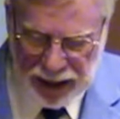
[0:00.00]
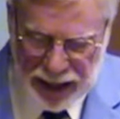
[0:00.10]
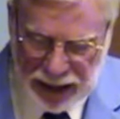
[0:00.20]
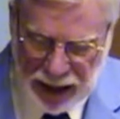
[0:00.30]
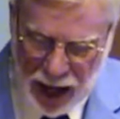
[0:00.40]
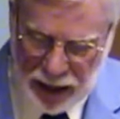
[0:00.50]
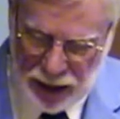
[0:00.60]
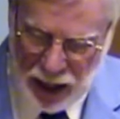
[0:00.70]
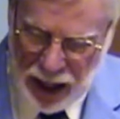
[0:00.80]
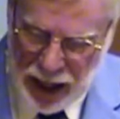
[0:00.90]
against
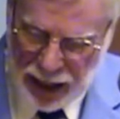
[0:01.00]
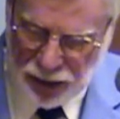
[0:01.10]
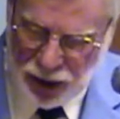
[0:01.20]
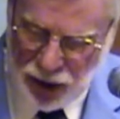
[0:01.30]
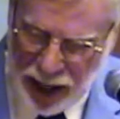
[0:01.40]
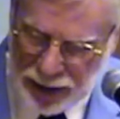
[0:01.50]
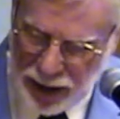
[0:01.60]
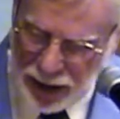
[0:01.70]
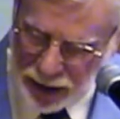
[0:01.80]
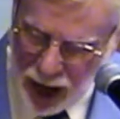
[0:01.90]
God and Christianity,
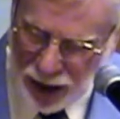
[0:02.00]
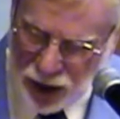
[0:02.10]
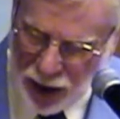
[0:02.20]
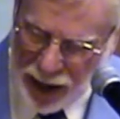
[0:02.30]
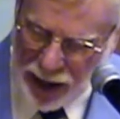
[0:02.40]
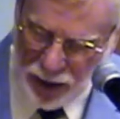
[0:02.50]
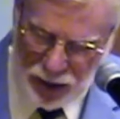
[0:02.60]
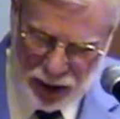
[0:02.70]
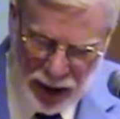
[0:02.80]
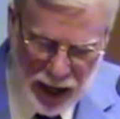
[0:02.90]
acknowledge their
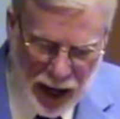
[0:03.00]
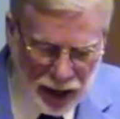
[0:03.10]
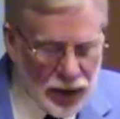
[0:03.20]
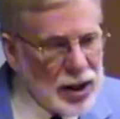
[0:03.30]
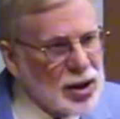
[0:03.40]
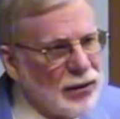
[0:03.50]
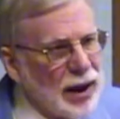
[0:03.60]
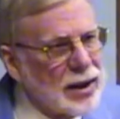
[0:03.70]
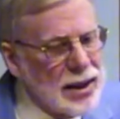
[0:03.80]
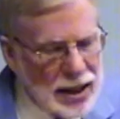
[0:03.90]
errors, agree to
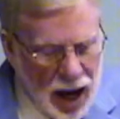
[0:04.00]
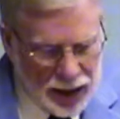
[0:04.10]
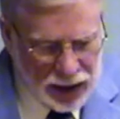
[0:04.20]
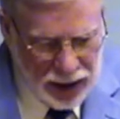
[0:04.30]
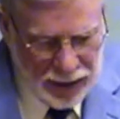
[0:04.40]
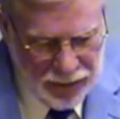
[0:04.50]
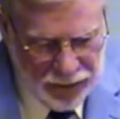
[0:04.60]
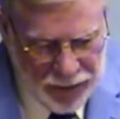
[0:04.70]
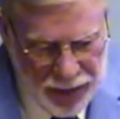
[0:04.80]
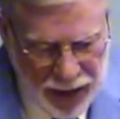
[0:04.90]
civility and honesty,
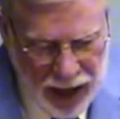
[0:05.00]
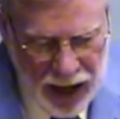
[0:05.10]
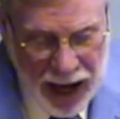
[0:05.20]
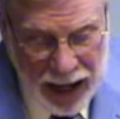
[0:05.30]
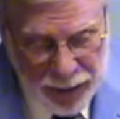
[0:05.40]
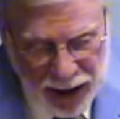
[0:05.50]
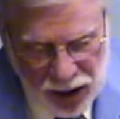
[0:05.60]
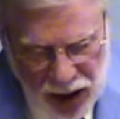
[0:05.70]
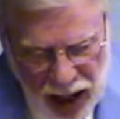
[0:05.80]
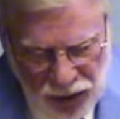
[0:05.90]
and
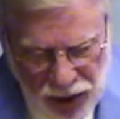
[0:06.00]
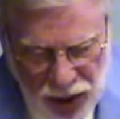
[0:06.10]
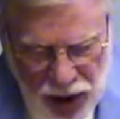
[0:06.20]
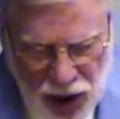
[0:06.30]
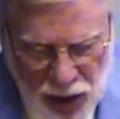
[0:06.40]
apologize for using